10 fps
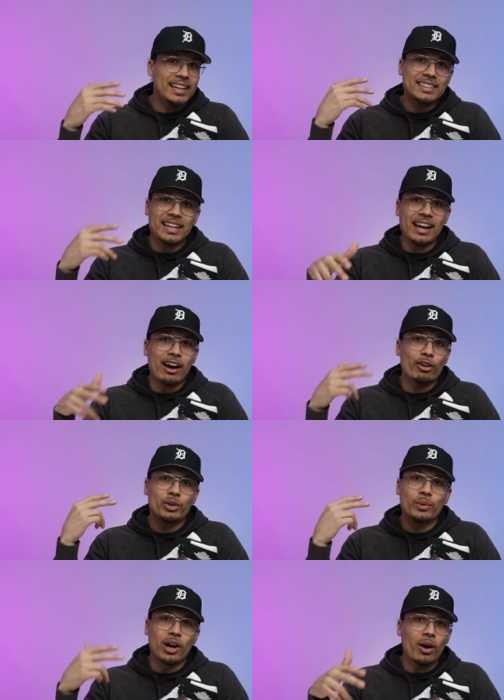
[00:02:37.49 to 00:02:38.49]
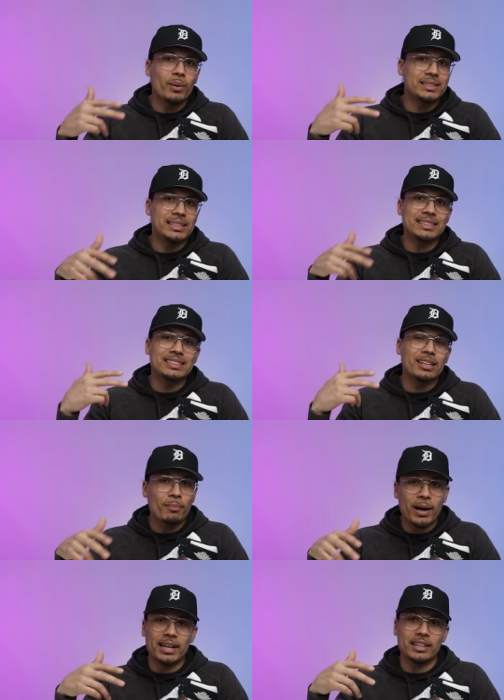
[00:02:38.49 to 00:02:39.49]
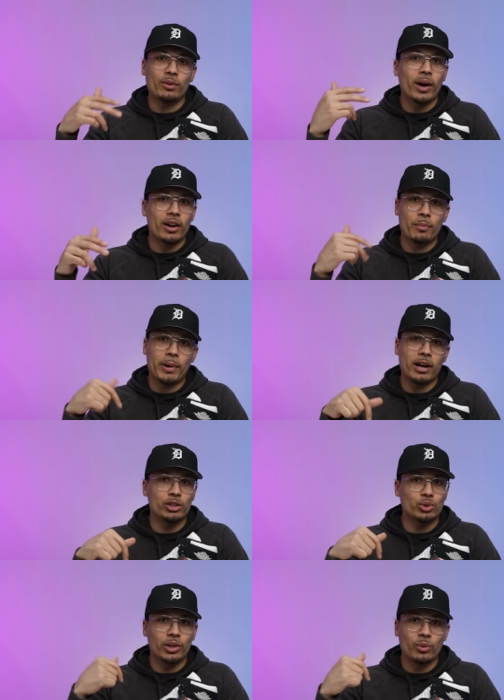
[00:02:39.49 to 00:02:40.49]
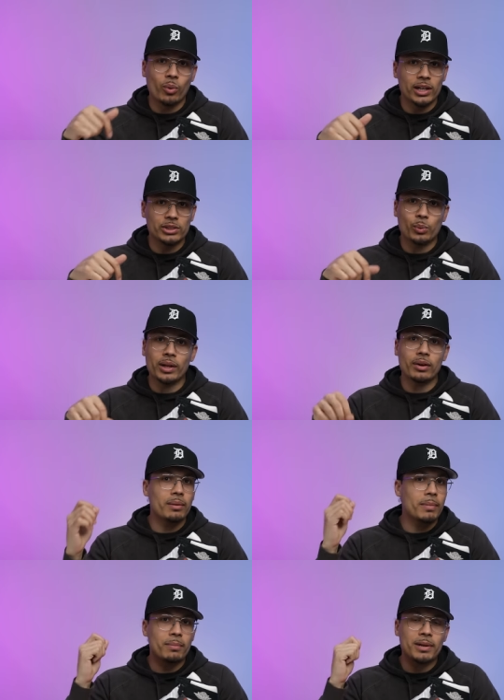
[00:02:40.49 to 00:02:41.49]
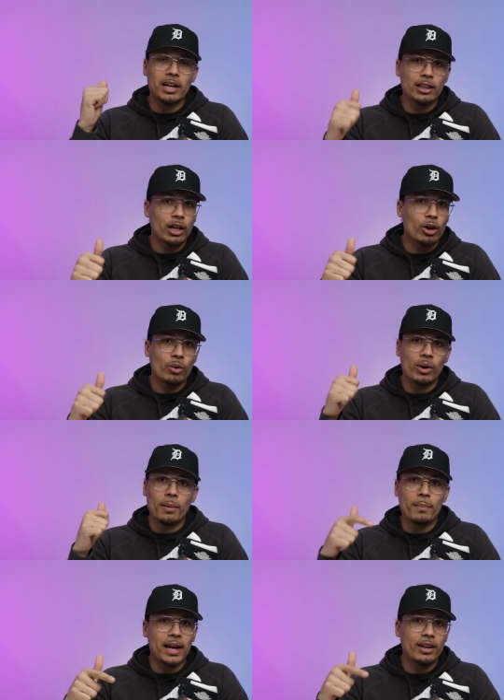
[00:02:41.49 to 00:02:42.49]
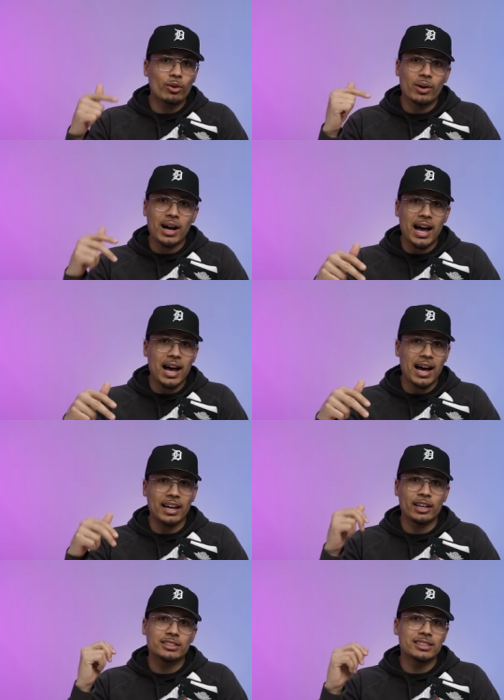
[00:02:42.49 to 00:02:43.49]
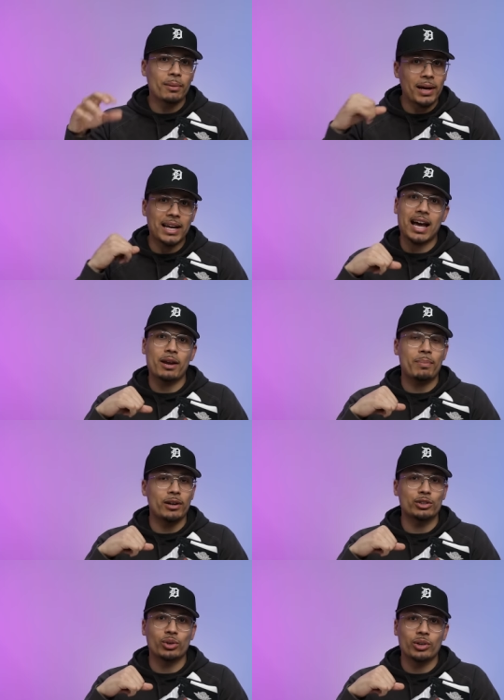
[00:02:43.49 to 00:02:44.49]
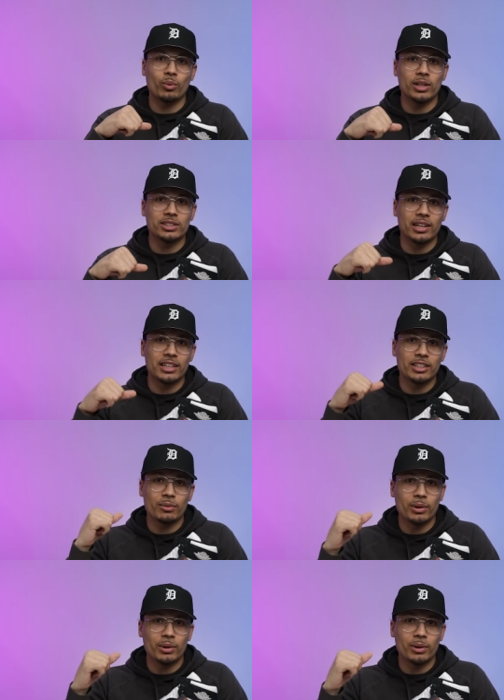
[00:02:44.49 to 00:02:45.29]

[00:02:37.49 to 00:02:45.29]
in and day out, you would always see somebody wearing a pair of Jordan Jordan 1s. Whether it may be a low, a mid, or a high, somebody had a pair of Jordan 1s on in their